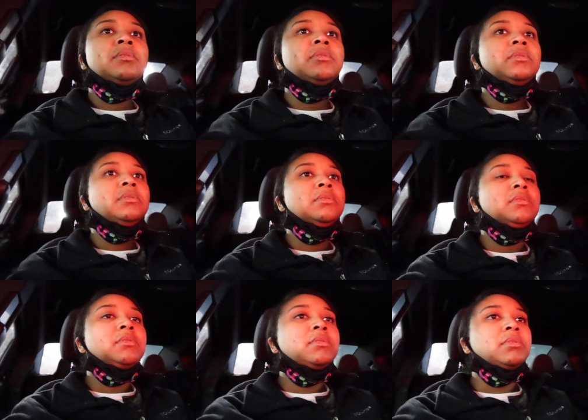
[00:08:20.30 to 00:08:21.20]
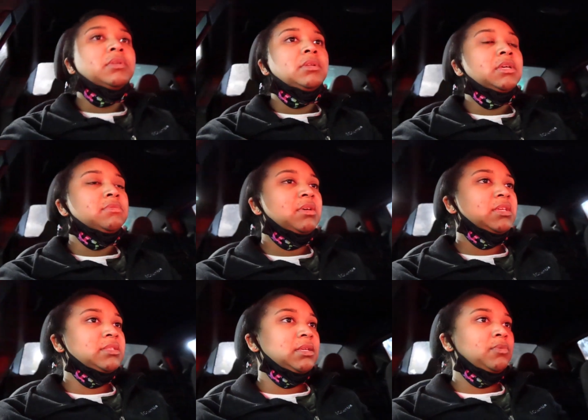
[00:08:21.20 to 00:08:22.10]
Straight see that's why
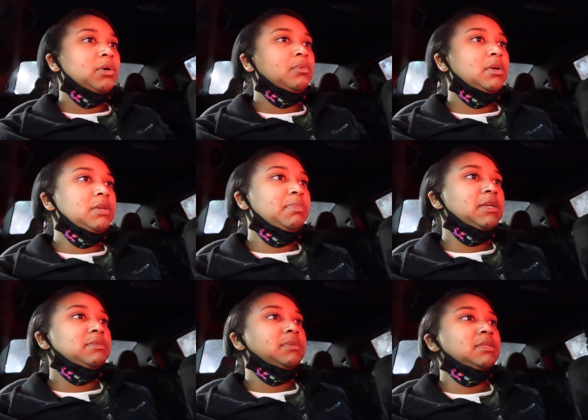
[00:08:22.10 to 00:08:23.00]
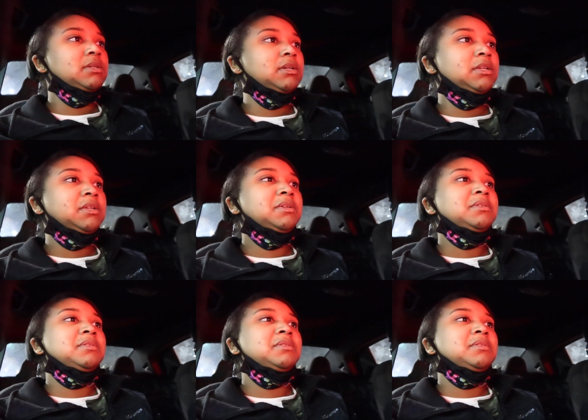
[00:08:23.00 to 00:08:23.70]
i say what way you supposed to be turning